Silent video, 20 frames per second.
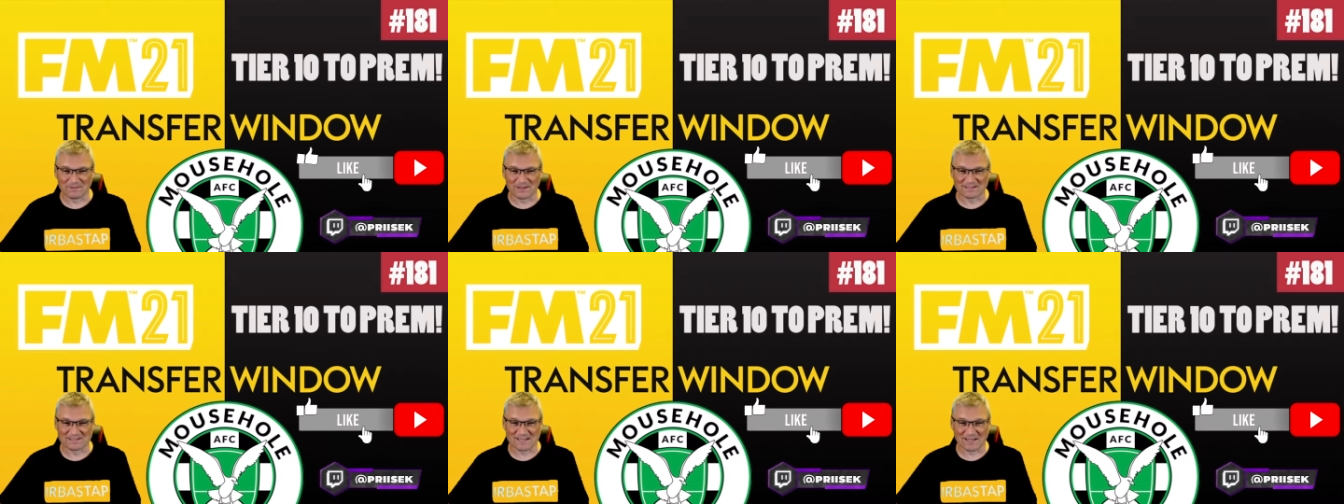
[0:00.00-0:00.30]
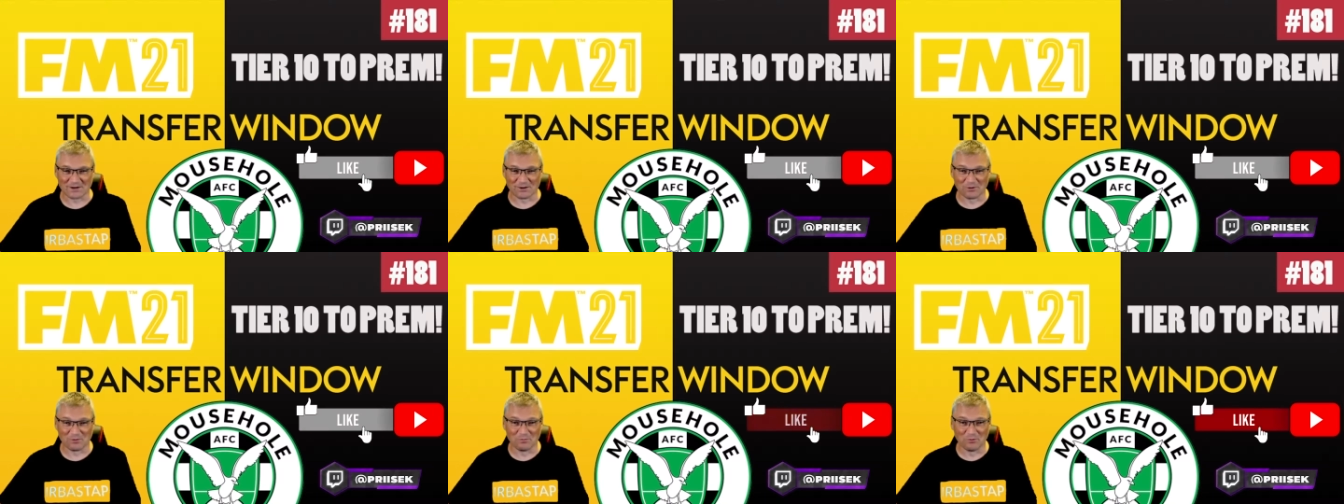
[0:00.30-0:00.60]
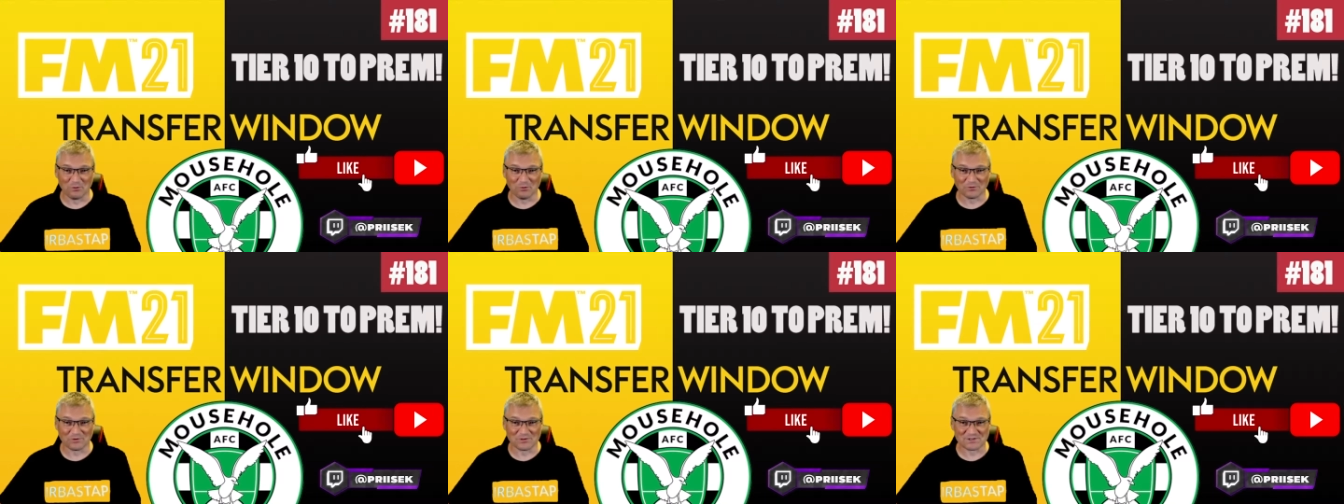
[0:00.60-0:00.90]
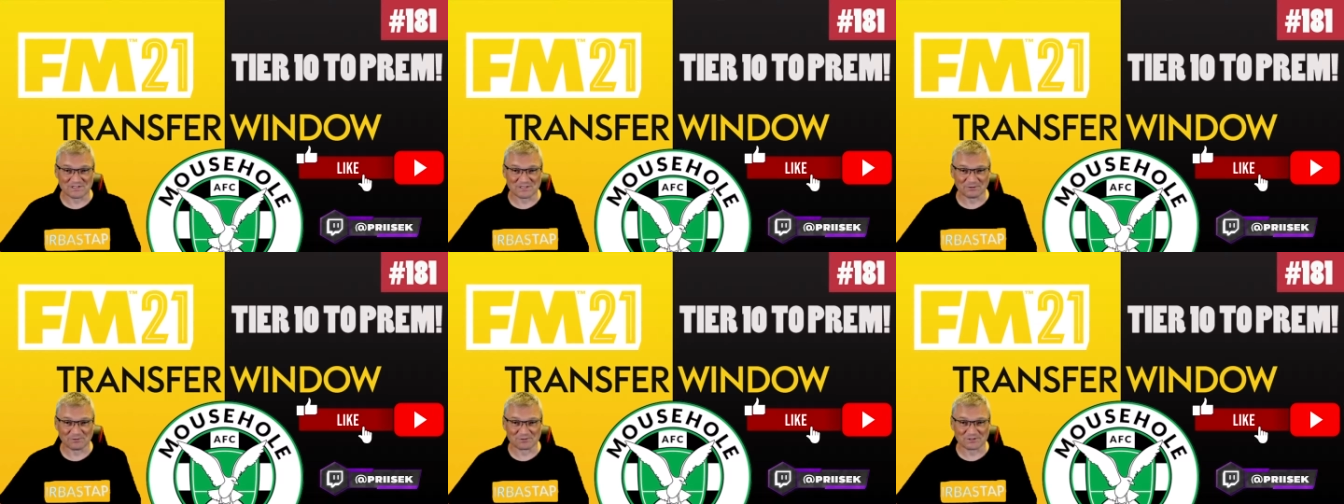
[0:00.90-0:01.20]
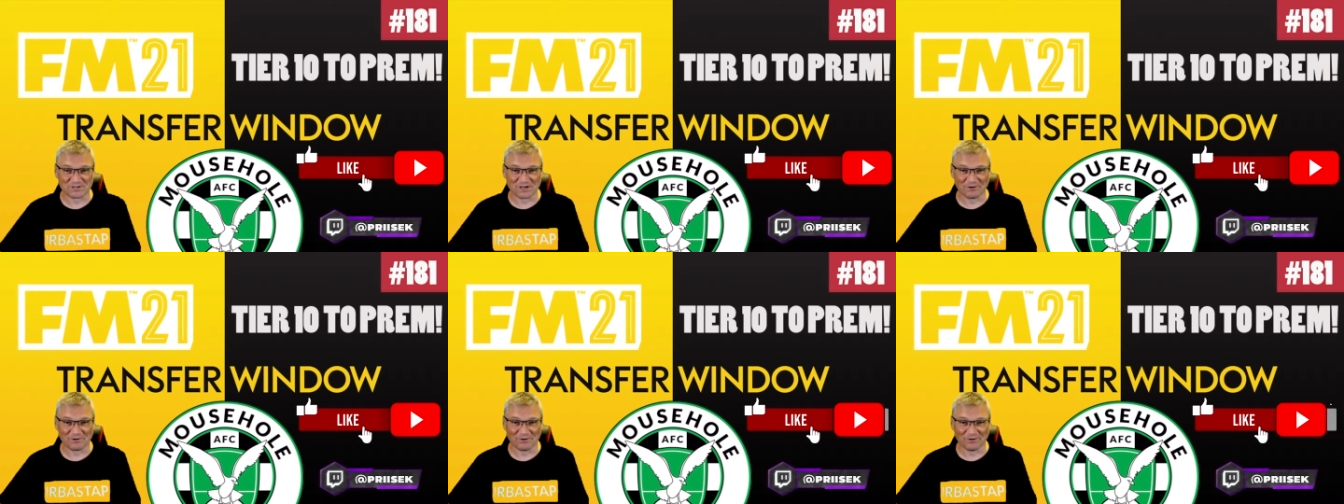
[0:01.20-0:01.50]
Let's get on board and see
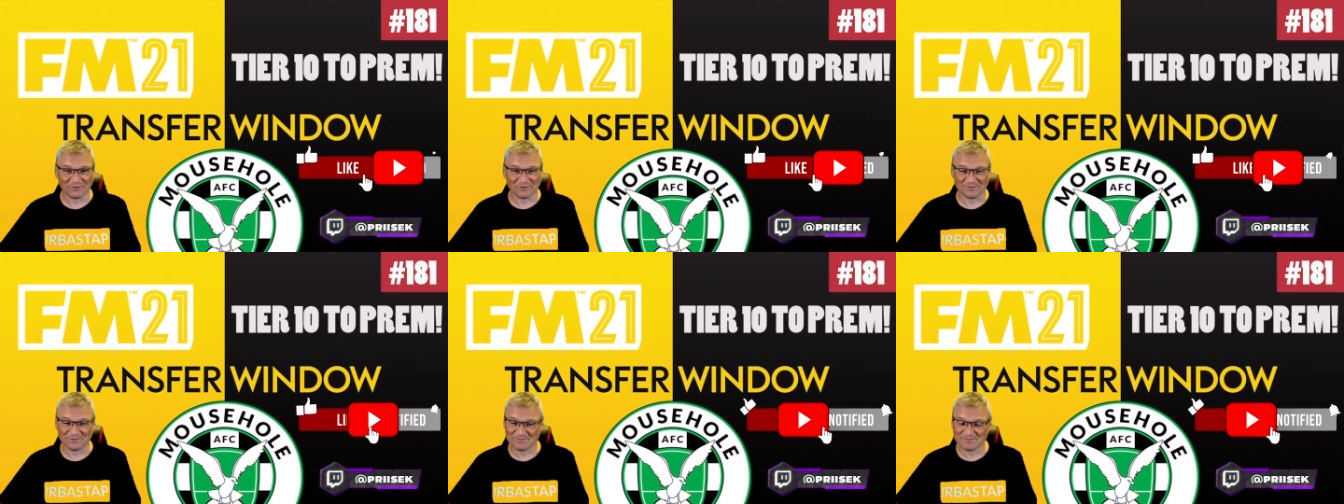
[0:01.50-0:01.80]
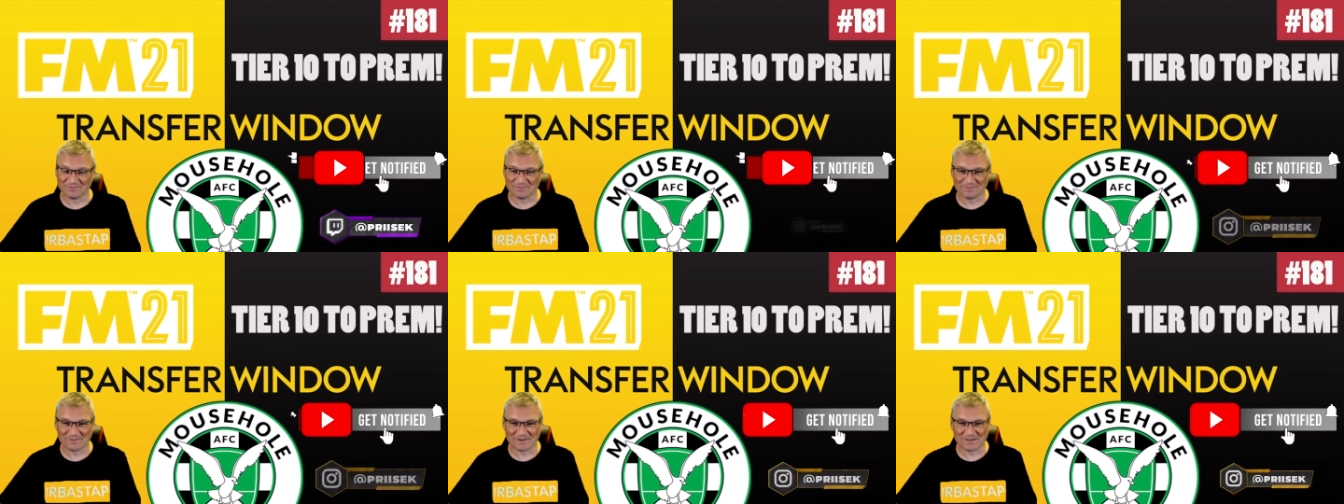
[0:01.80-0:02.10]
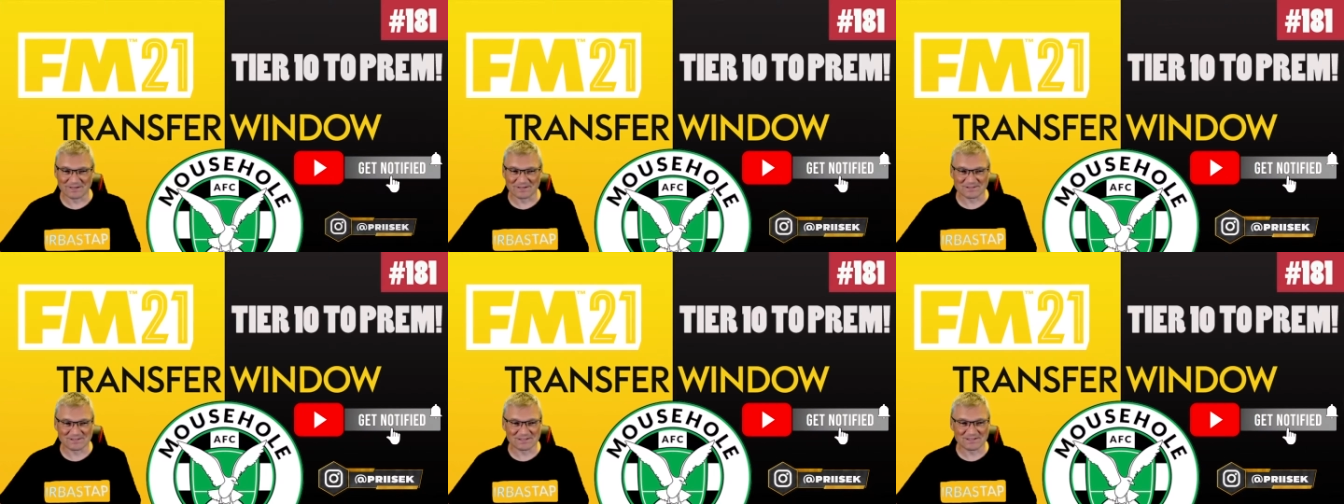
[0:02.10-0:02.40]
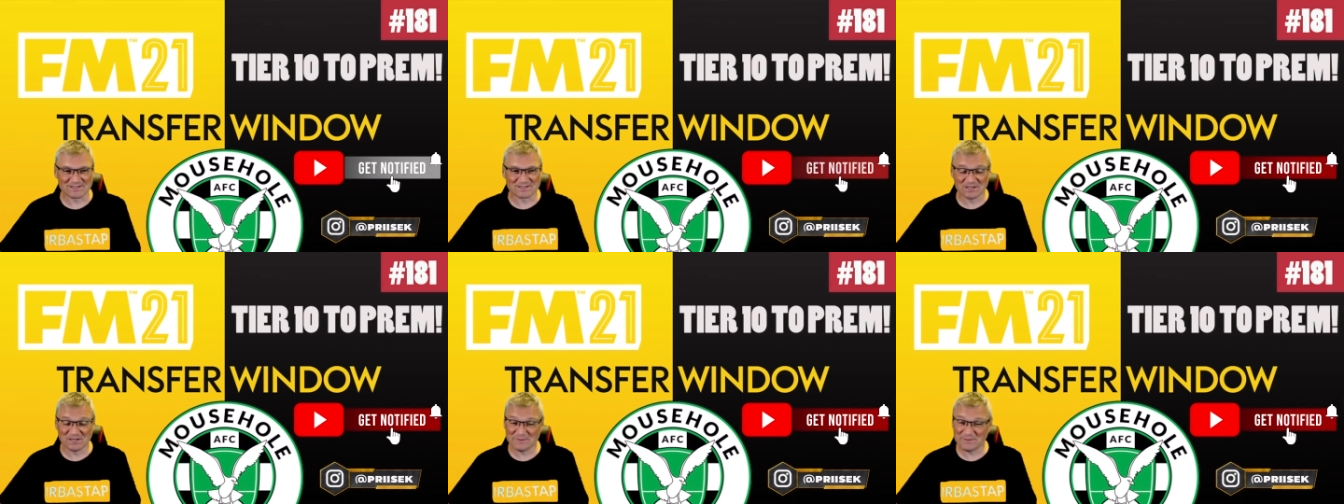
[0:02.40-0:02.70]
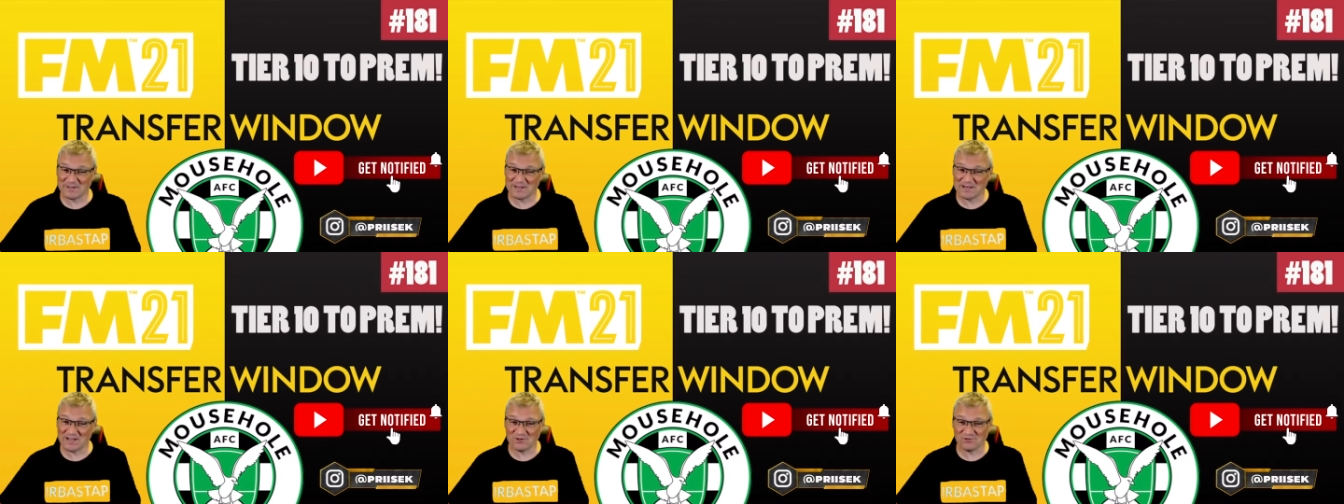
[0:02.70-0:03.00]
what's going on because it's going
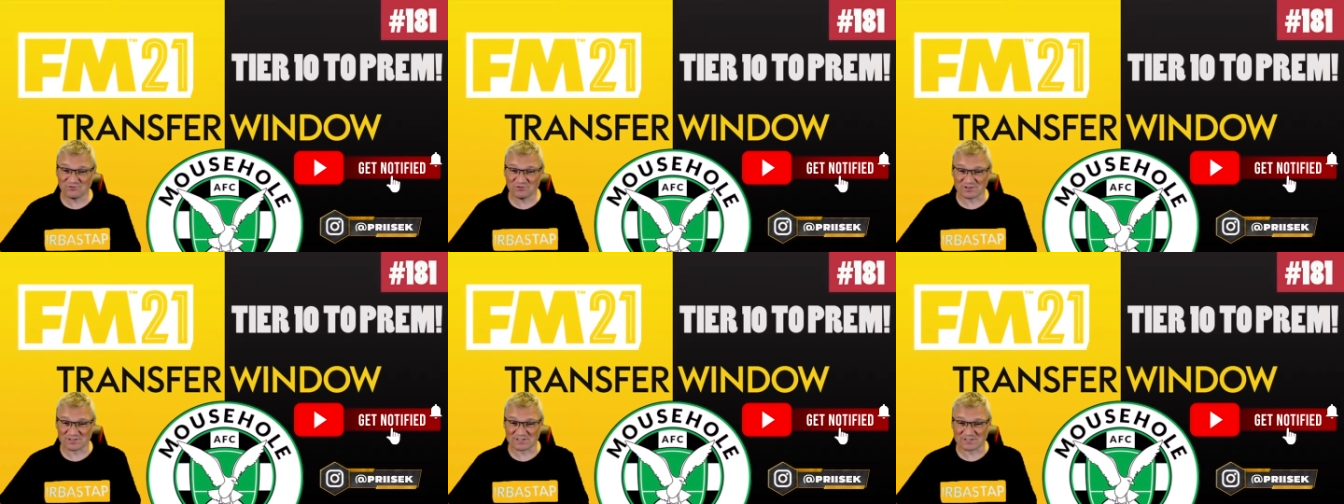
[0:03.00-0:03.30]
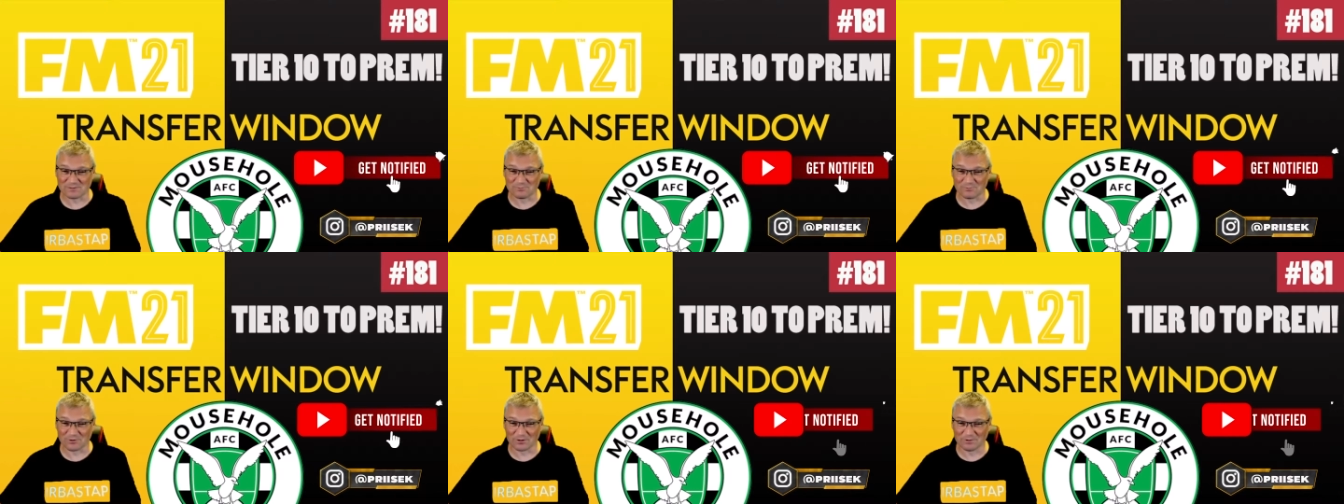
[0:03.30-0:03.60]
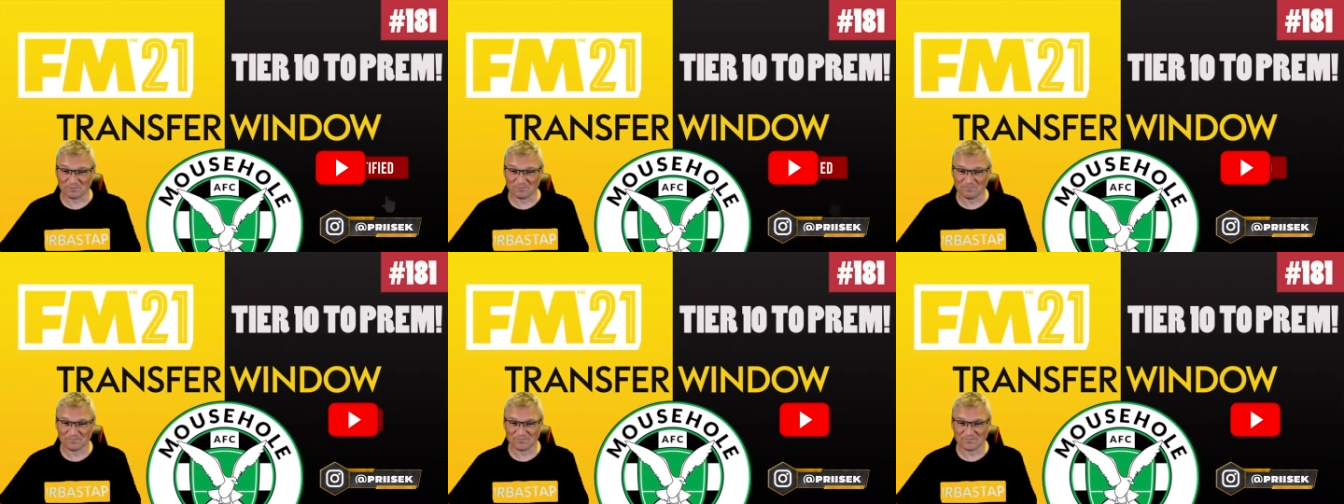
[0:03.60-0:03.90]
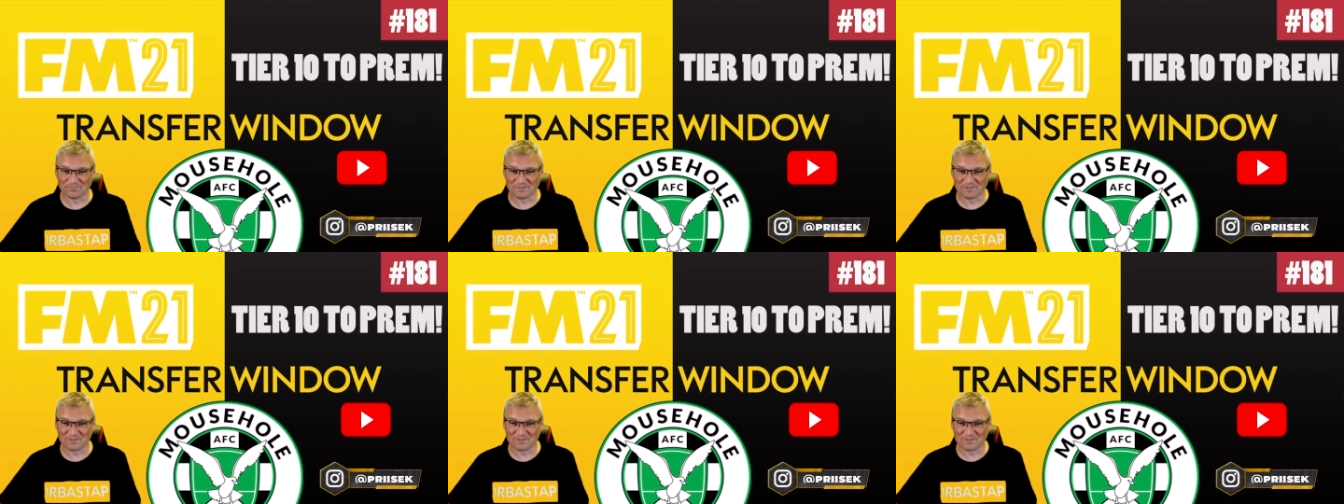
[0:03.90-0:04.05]
to be an interesting one.